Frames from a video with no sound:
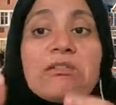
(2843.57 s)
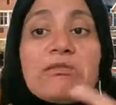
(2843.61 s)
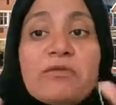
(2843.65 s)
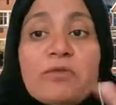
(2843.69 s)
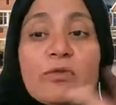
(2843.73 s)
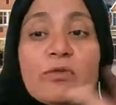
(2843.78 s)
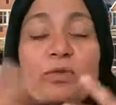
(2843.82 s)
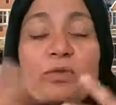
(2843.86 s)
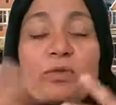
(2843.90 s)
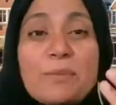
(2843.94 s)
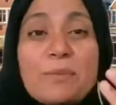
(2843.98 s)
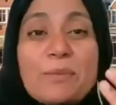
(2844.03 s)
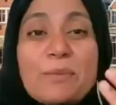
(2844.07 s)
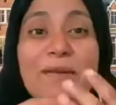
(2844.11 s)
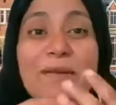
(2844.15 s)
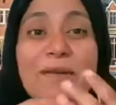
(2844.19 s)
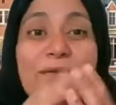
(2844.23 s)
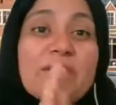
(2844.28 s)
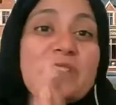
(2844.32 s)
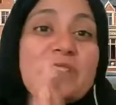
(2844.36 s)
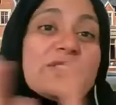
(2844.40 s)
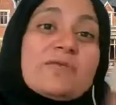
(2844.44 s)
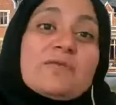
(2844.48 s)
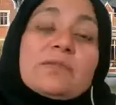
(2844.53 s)
Food and
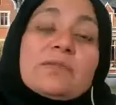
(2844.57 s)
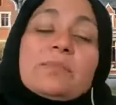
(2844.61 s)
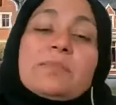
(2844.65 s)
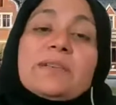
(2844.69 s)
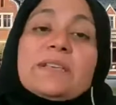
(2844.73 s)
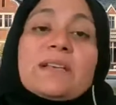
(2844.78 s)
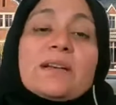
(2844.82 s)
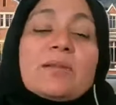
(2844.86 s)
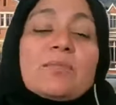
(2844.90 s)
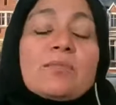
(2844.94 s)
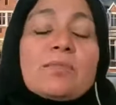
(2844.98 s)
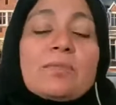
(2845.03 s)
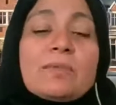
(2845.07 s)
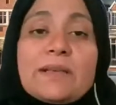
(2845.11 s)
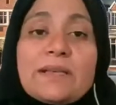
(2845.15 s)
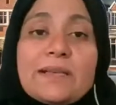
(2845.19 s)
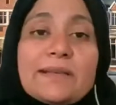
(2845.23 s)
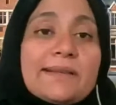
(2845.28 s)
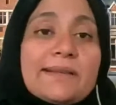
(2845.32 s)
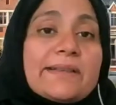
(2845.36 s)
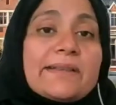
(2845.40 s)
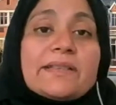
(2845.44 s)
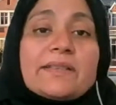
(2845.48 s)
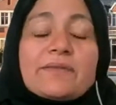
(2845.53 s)
beverage will be
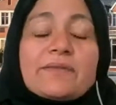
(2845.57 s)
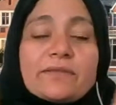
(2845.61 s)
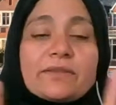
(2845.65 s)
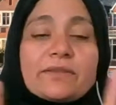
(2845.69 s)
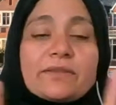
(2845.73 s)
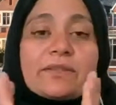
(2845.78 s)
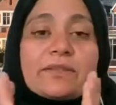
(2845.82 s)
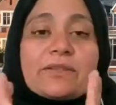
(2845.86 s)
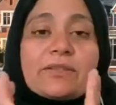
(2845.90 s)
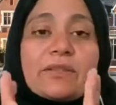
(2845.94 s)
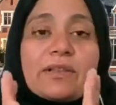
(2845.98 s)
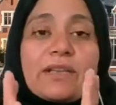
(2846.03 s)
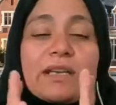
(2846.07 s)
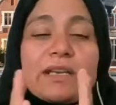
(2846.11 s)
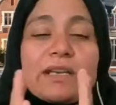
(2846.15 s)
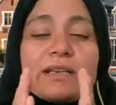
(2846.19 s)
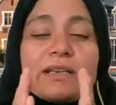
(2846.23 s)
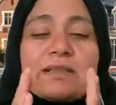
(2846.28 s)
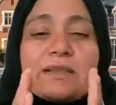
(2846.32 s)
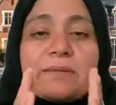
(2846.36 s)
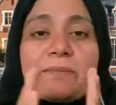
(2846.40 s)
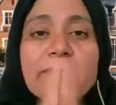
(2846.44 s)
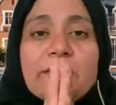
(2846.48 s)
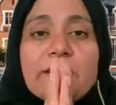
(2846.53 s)
completely different, okay?
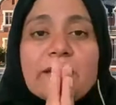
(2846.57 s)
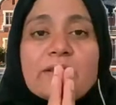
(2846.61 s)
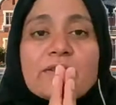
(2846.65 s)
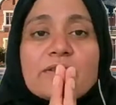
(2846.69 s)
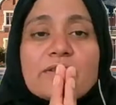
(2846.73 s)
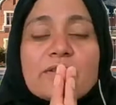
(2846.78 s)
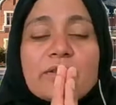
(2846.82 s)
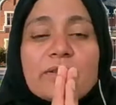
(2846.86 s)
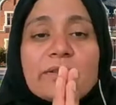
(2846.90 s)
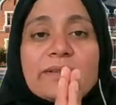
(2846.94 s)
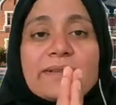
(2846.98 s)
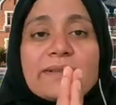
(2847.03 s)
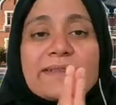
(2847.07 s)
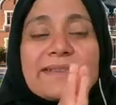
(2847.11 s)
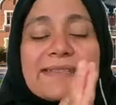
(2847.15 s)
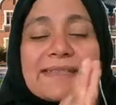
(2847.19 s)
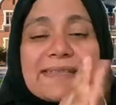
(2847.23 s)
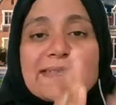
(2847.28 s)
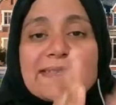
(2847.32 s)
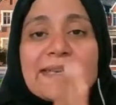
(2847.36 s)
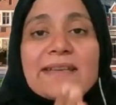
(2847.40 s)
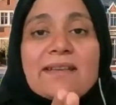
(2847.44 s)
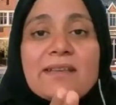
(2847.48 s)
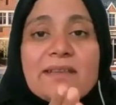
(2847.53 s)
It depends on the
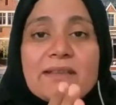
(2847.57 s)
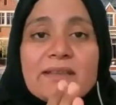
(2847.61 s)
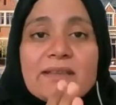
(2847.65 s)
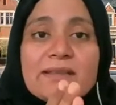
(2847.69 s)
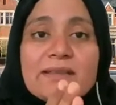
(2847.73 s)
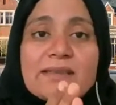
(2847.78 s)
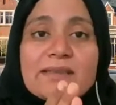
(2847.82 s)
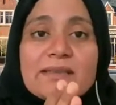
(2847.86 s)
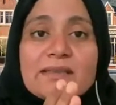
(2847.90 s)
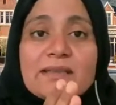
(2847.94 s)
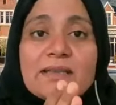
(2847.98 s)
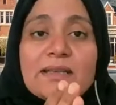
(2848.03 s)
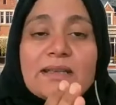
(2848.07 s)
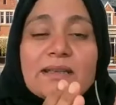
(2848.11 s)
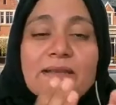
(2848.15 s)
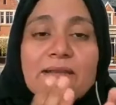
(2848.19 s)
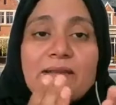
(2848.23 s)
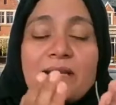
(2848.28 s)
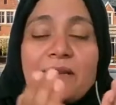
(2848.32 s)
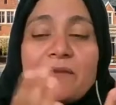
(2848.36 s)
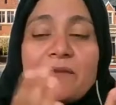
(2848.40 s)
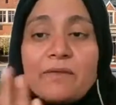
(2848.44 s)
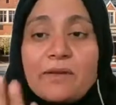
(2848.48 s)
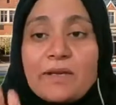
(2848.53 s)
standards that
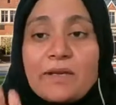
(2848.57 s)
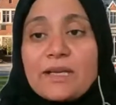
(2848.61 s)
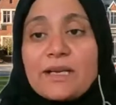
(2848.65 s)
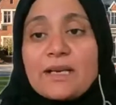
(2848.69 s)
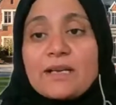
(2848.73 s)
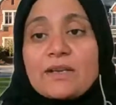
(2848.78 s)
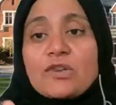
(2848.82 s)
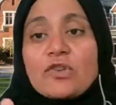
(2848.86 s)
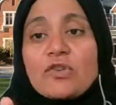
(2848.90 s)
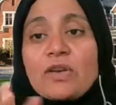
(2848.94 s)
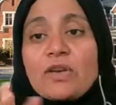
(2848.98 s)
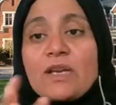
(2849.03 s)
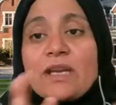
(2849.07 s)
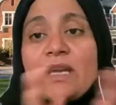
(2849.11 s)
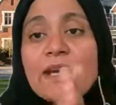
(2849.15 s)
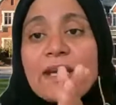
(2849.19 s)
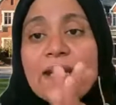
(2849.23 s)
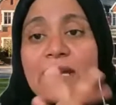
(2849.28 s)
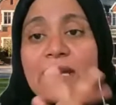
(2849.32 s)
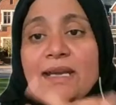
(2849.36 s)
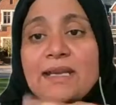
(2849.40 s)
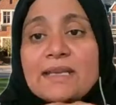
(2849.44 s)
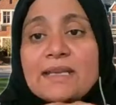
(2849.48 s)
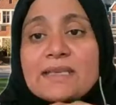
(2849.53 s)
every country
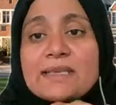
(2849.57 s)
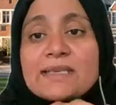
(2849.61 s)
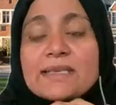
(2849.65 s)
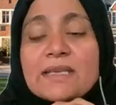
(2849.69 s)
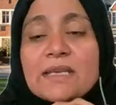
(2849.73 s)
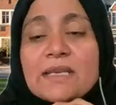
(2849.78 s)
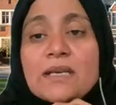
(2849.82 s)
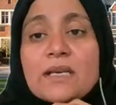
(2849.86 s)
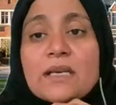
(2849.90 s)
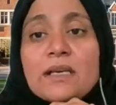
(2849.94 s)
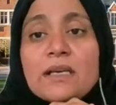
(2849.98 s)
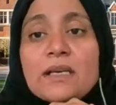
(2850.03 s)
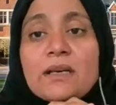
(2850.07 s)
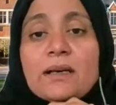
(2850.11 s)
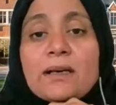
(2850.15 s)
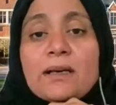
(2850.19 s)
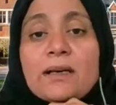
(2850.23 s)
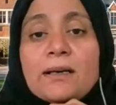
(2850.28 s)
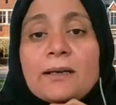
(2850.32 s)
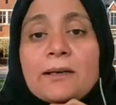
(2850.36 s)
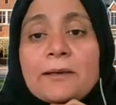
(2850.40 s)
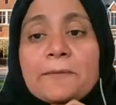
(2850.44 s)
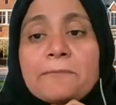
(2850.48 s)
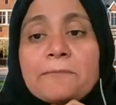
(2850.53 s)
has.
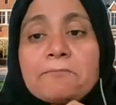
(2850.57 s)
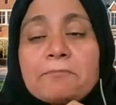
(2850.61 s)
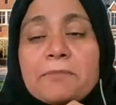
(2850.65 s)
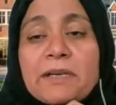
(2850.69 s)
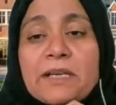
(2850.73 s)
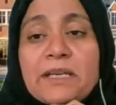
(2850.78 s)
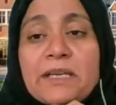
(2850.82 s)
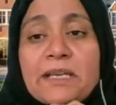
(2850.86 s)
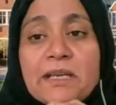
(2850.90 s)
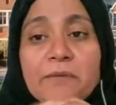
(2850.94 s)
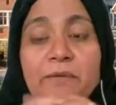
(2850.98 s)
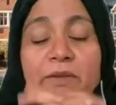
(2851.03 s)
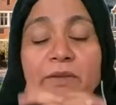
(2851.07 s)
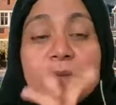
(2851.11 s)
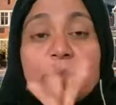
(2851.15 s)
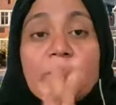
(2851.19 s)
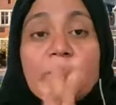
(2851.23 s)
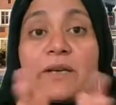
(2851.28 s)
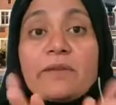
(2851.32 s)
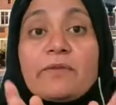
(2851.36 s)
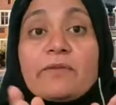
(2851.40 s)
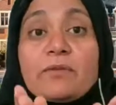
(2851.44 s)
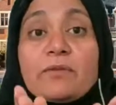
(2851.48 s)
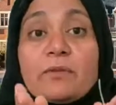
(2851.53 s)
Again, with
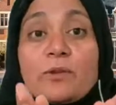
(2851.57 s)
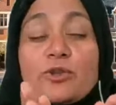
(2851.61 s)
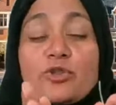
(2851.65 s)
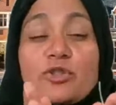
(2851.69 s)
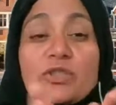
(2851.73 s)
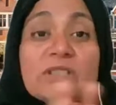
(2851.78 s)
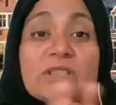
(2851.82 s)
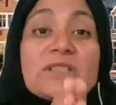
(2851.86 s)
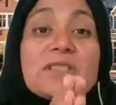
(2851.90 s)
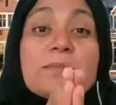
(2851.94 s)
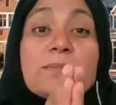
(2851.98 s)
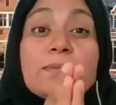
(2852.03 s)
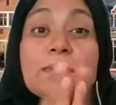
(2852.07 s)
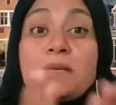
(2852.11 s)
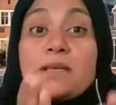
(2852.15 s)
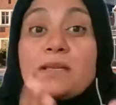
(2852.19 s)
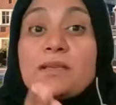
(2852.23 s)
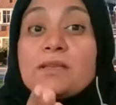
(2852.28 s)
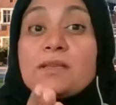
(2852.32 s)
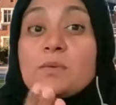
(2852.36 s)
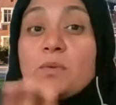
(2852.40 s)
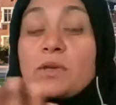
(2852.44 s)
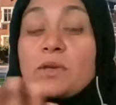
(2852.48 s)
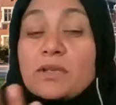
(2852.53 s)
beverage, it
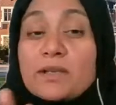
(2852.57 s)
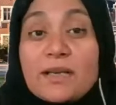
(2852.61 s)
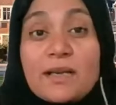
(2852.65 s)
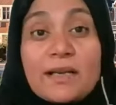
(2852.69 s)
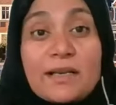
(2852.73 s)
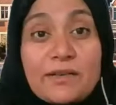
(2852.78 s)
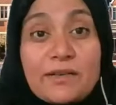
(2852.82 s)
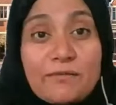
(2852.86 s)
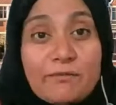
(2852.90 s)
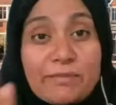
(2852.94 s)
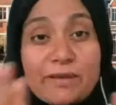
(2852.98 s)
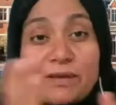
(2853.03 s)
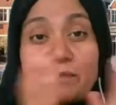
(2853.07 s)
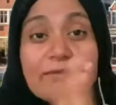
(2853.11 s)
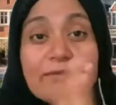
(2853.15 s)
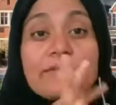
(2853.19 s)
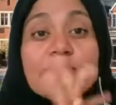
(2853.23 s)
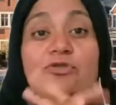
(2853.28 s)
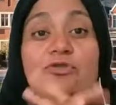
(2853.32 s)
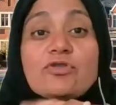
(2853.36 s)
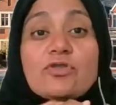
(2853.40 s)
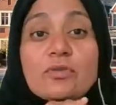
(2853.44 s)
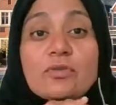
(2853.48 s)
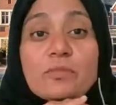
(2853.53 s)
depends what kind of
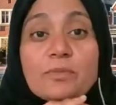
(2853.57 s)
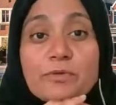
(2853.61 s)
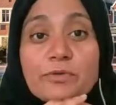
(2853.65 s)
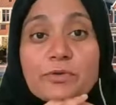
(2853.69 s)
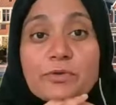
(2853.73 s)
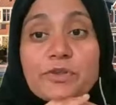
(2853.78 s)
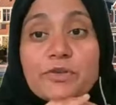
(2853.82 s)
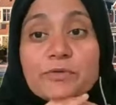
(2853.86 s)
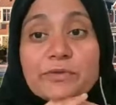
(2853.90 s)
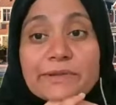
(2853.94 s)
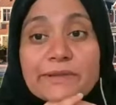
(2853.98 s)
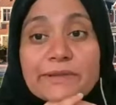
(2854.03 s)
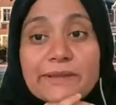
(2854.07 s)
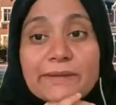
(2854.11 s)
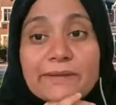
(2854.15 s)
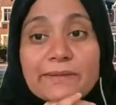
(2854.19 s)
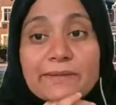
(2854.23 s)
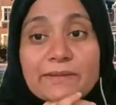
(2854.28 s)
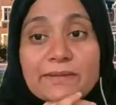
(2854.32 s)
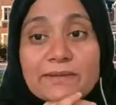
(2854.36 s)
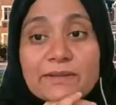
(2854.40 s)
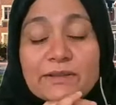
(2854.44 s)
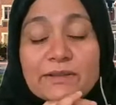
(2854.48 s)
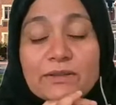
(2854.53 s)
beverage you're producing.
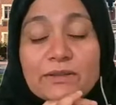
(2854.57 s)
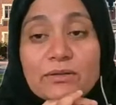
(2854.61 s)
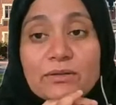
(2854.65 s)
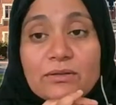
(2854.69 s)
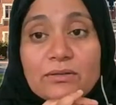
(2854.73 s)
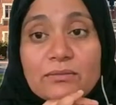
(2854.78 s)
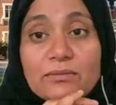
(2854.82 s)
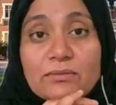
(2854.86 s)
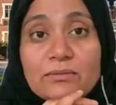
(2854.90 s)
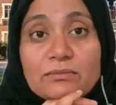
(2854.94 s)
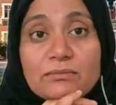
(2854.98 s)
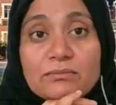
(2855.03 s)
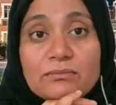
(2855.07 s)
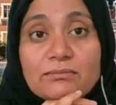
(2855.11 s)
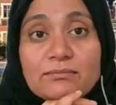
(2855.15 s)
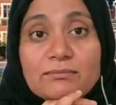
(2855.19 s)
So